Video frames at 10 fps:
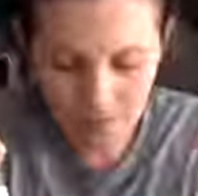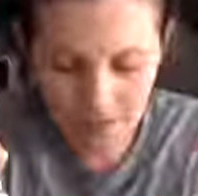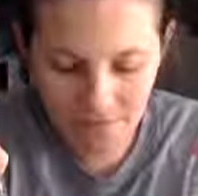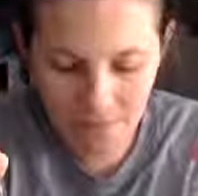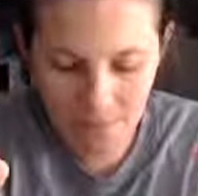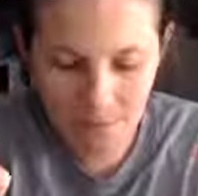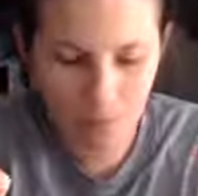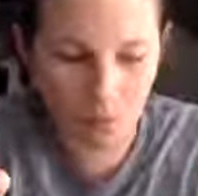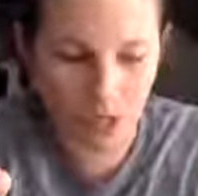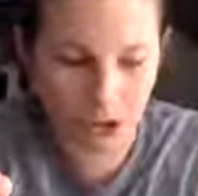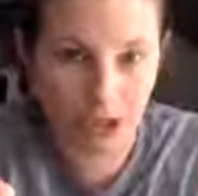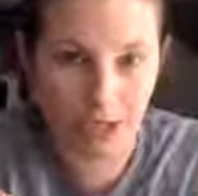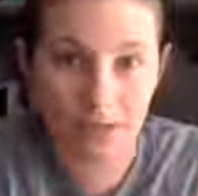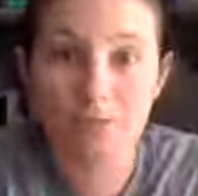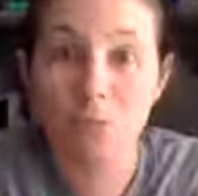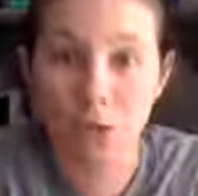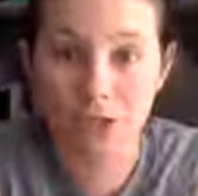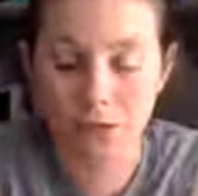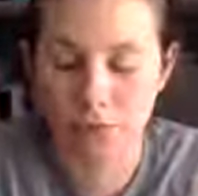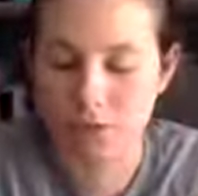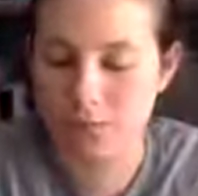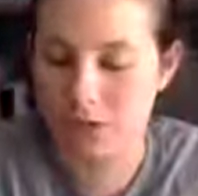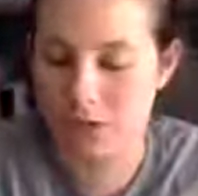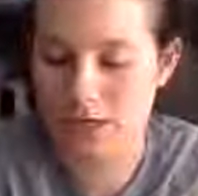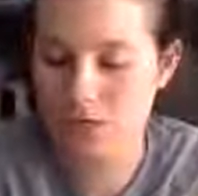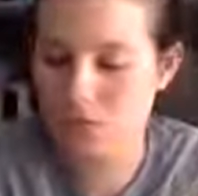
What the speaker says: and for people watching the replay,